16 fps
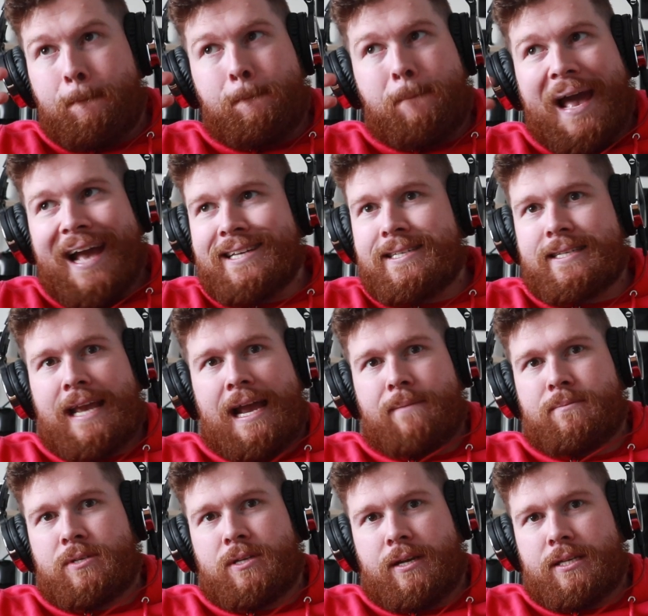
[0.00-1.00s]
best
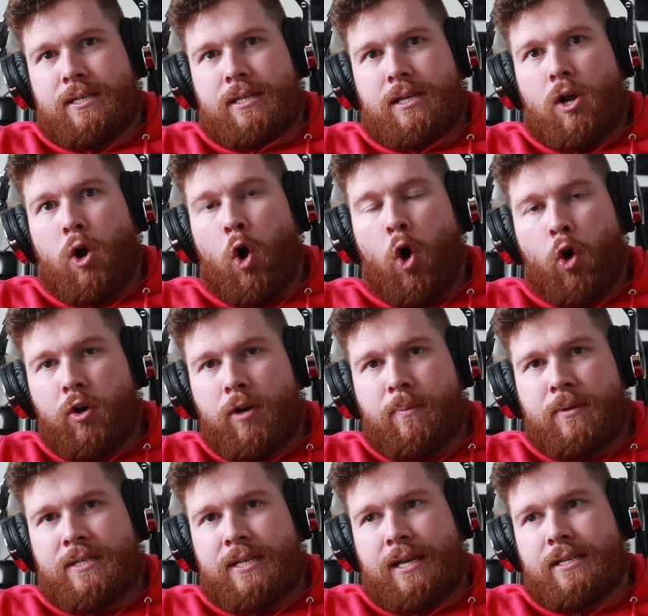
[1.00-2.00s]
campsite, hundred
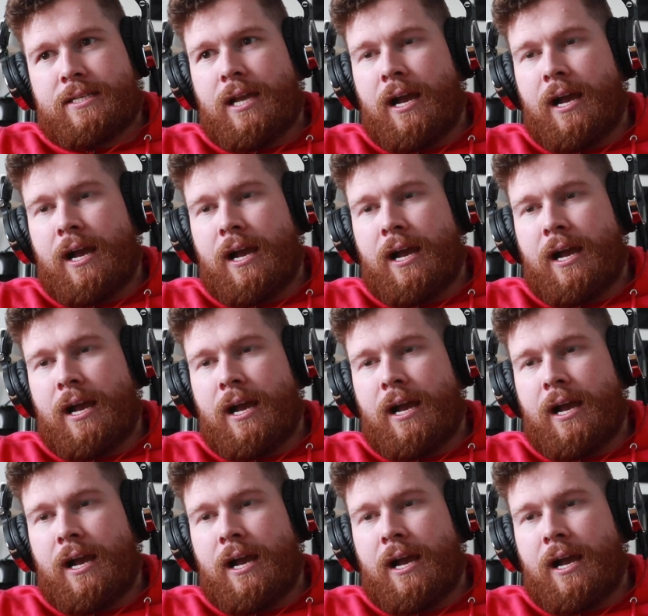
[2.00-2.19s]
percent.